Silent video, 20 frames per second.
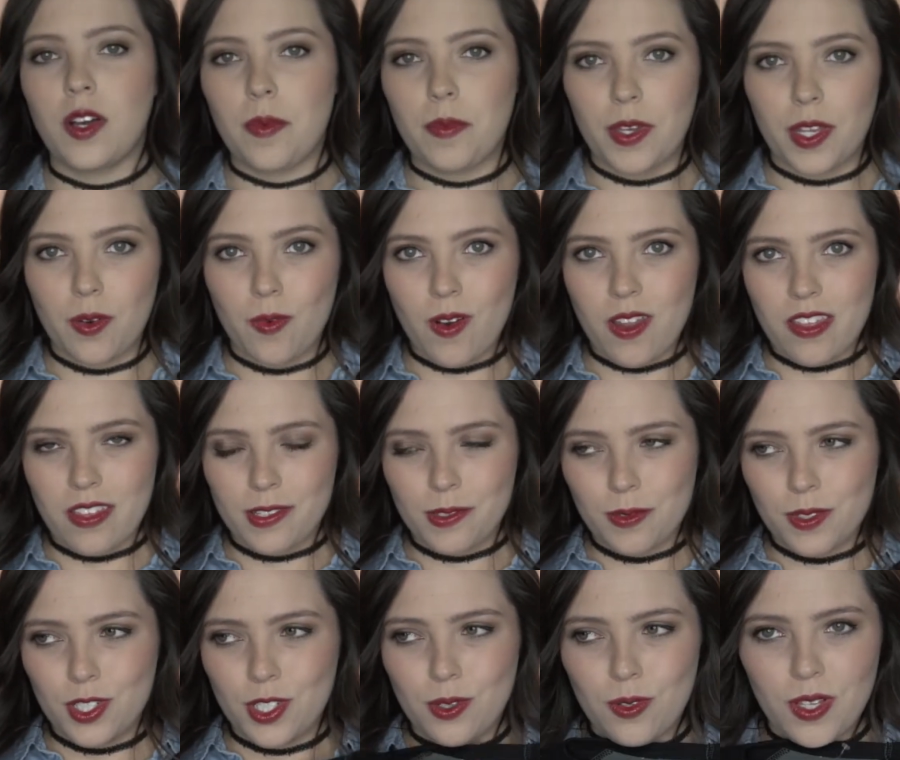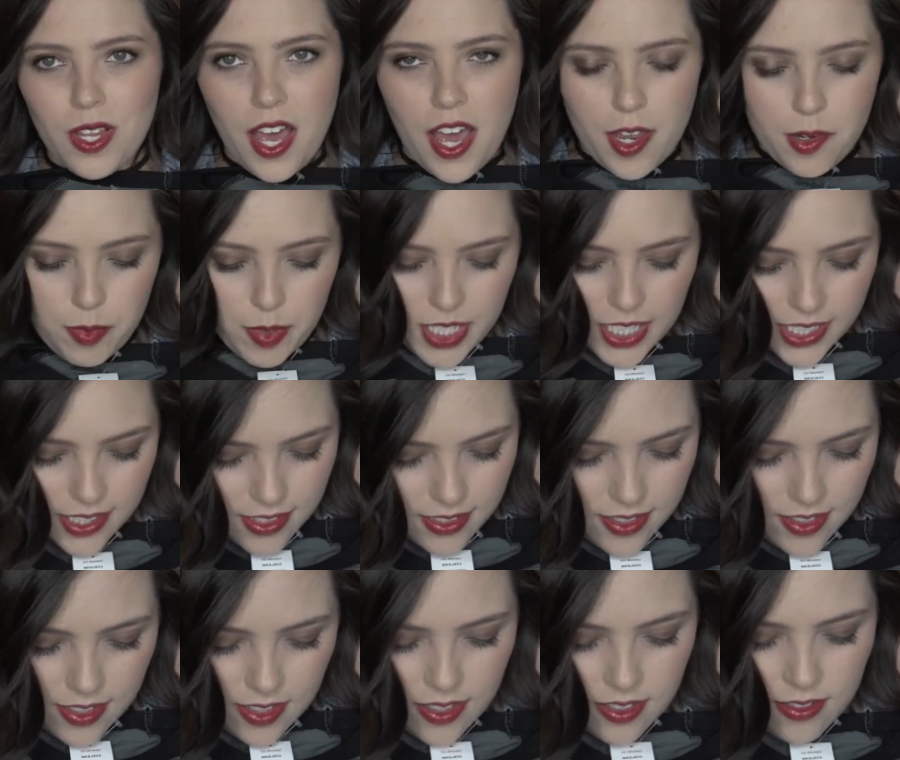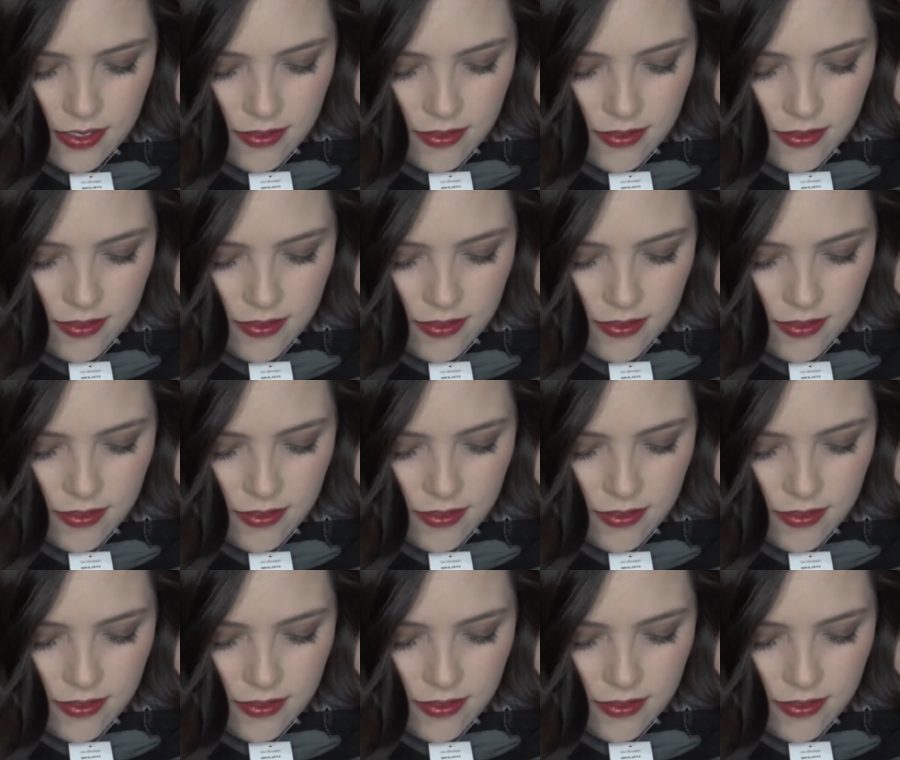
I'm going to wear this one too a lot because